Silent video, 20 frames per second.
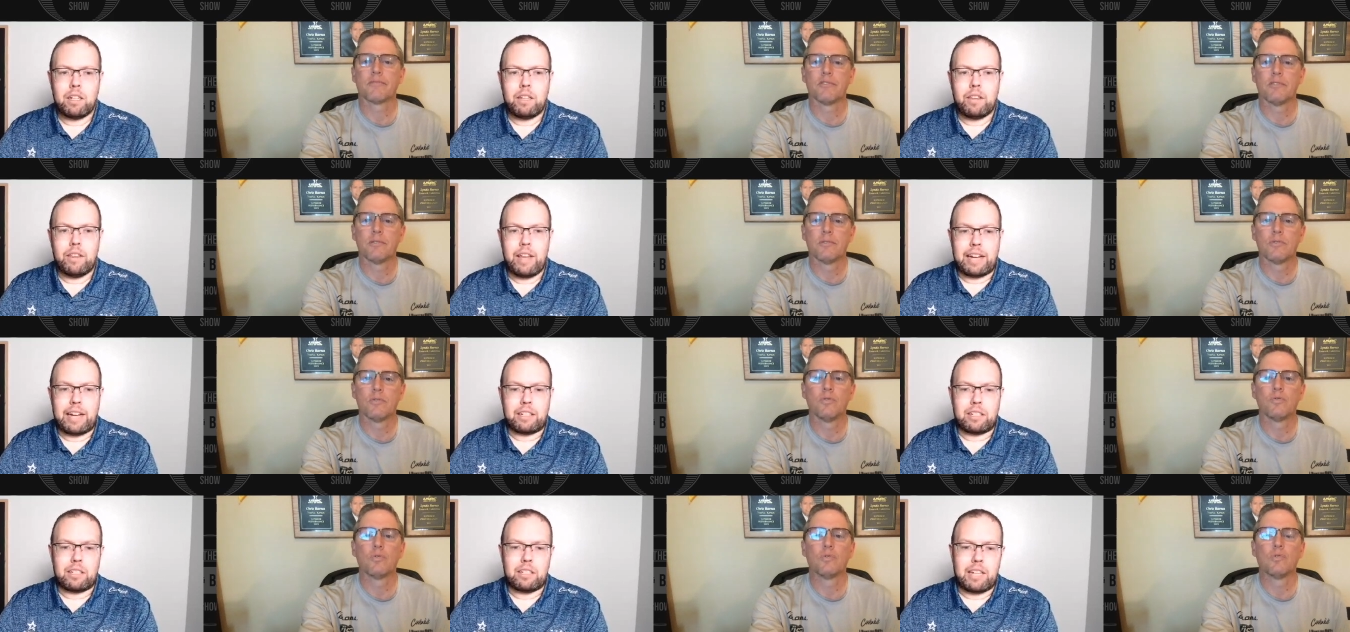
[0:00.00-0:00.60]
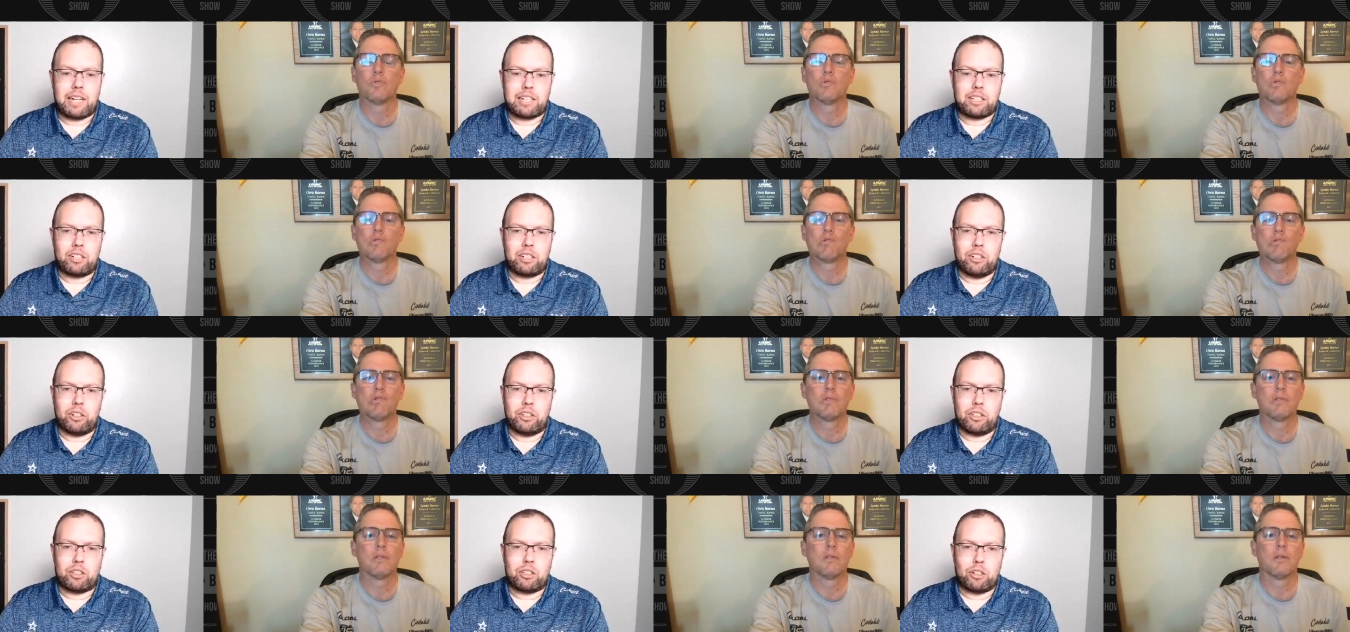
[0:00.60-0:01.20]
Speaker 1: That's that's another
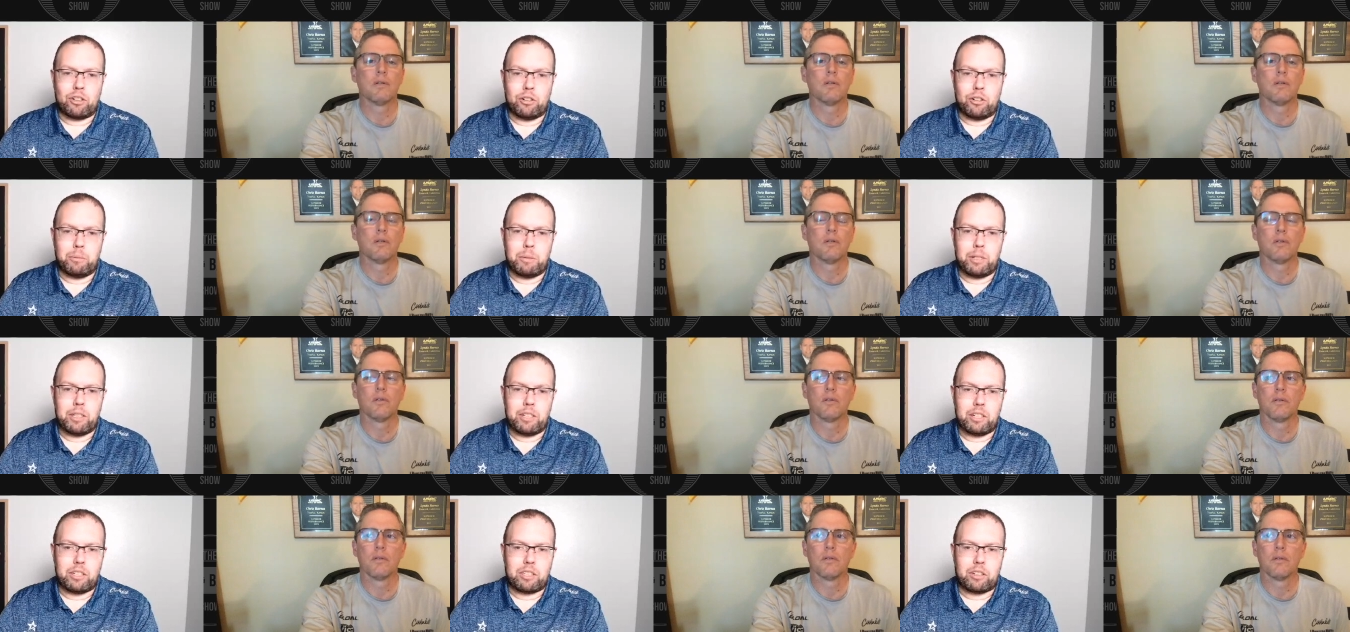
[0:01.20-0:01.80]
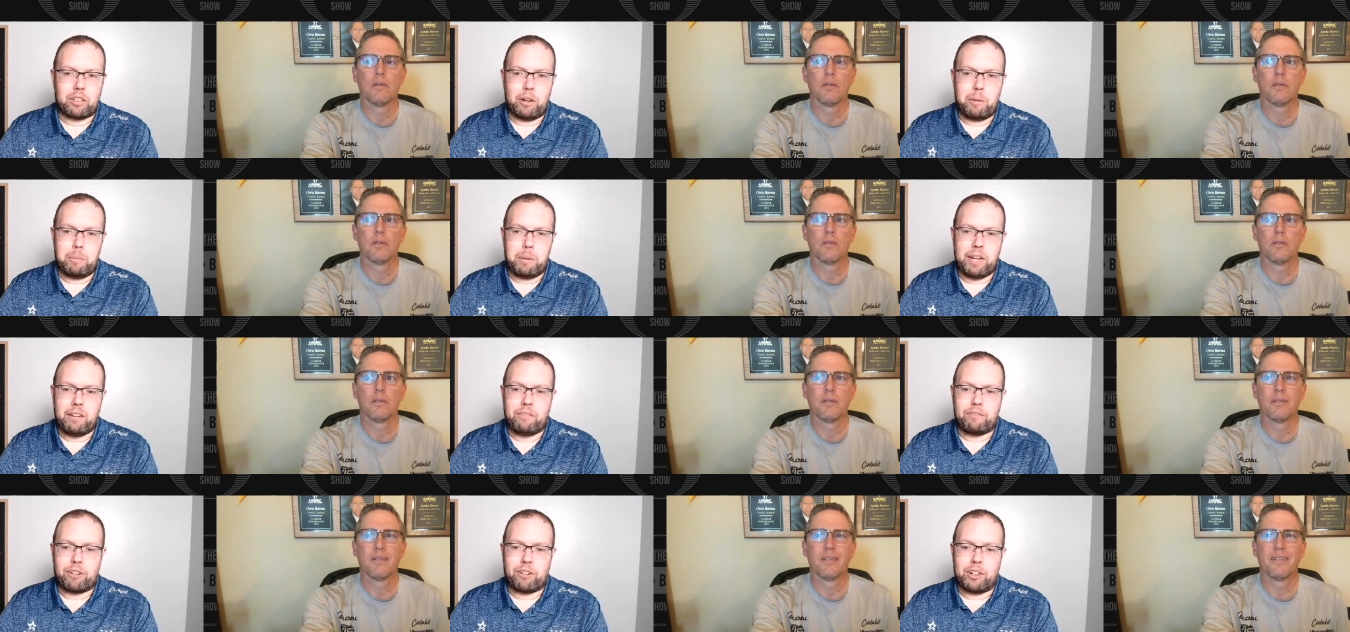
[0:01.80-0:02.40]
tournament that's going to be
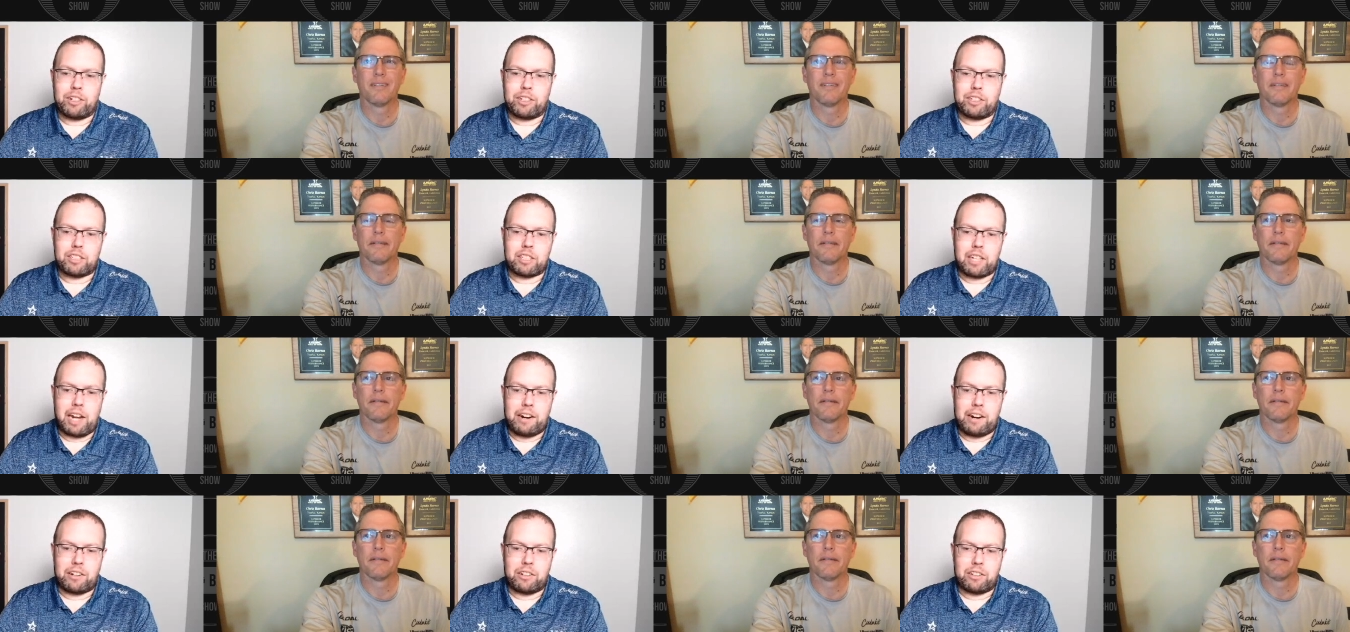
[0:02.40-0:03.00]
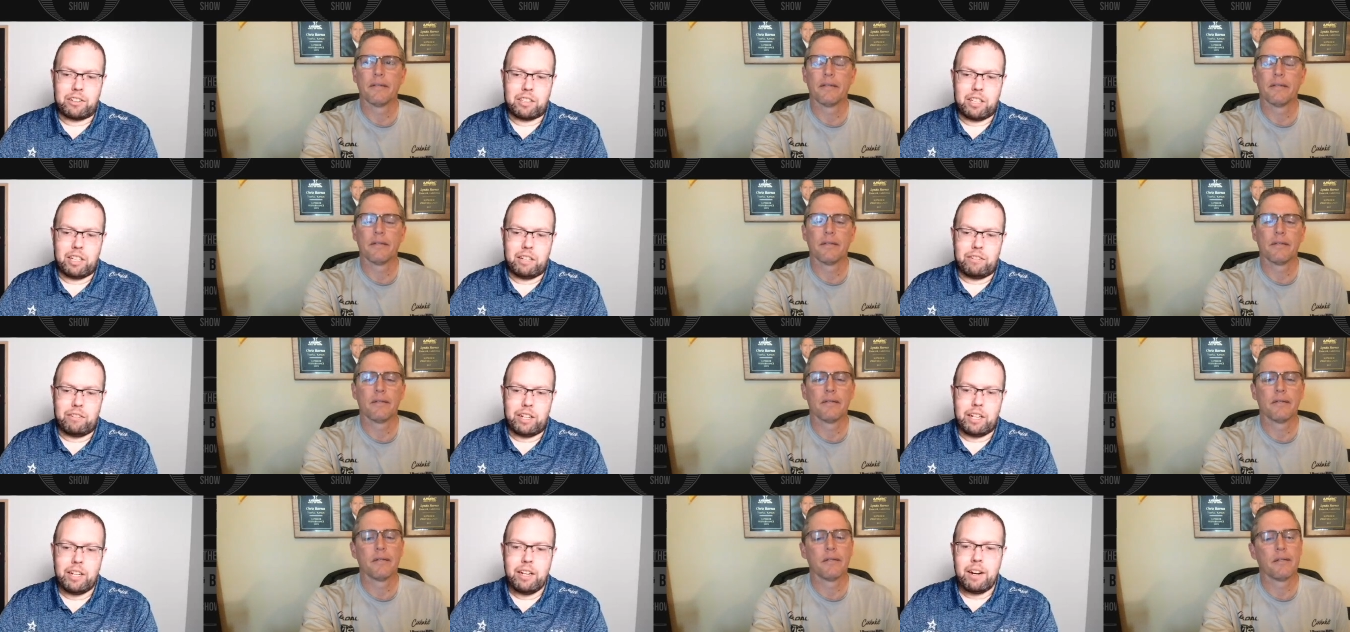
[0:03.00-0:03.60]
front and center on
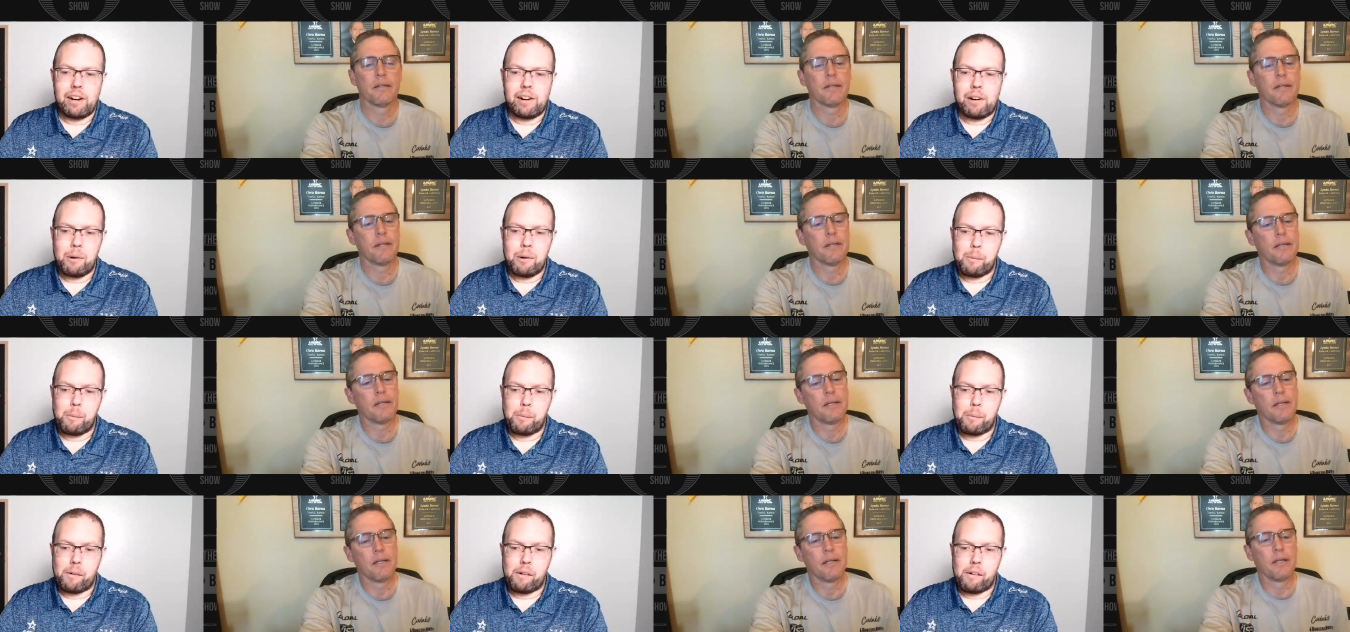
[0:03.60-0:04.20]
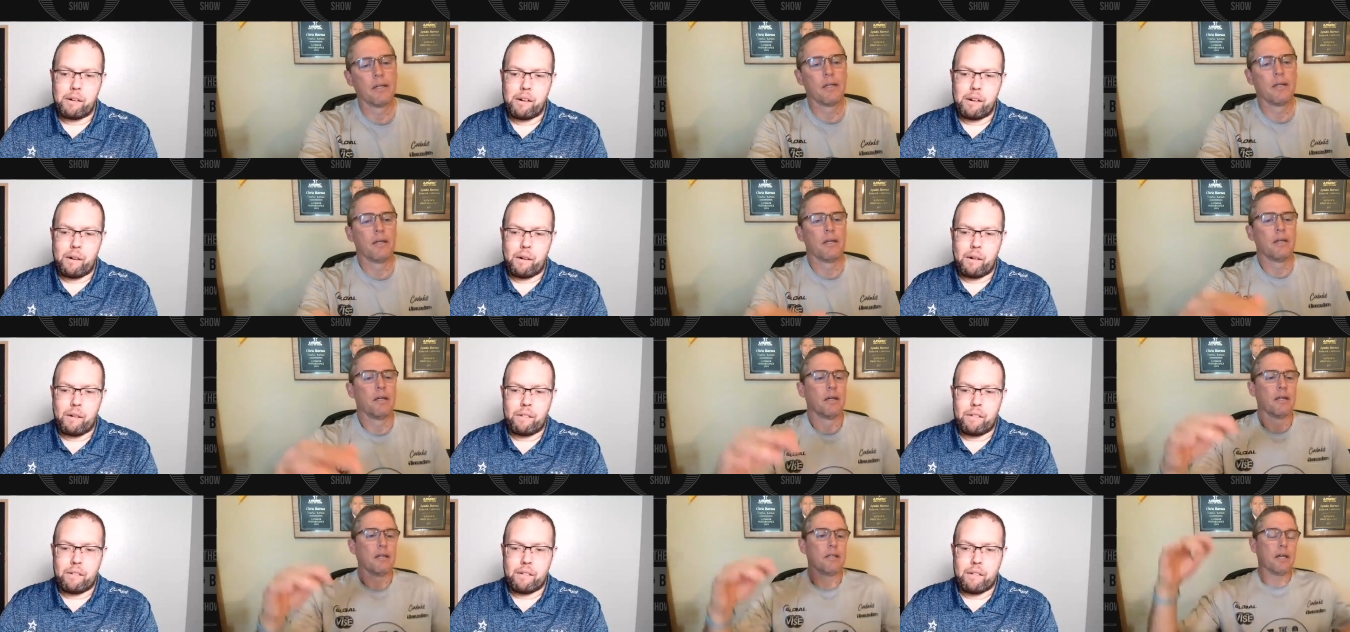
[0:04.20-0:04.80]
TV.
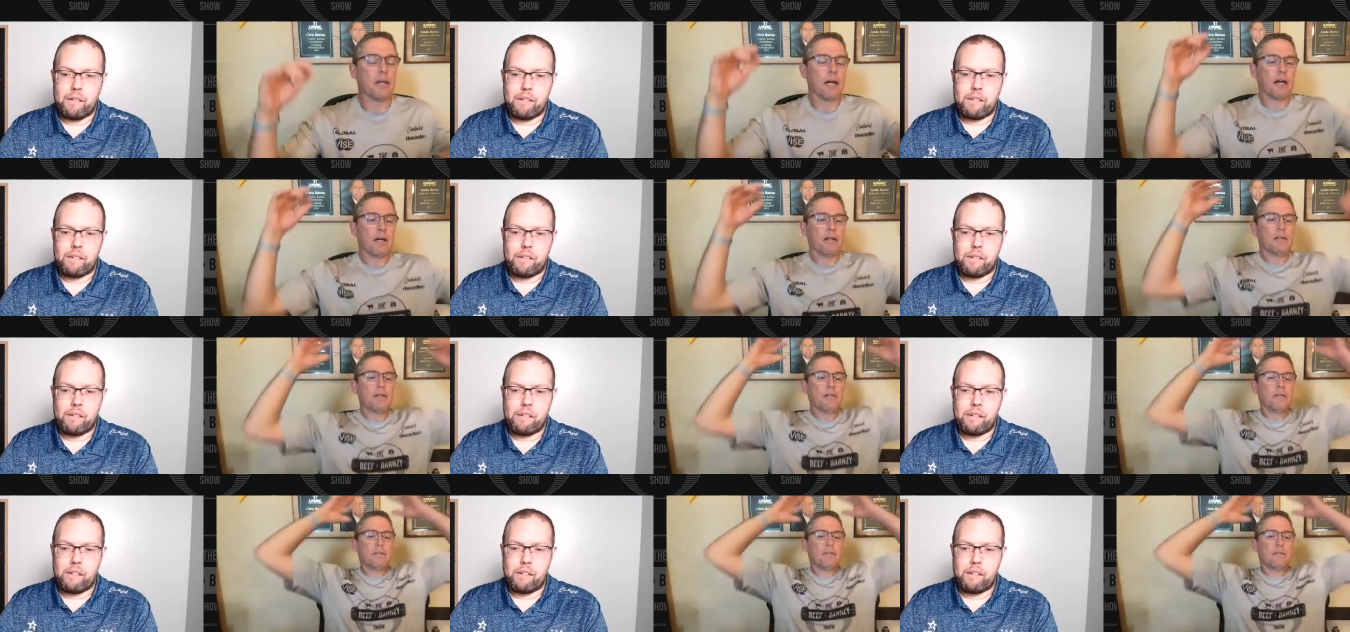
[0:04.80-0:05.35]
Yeah.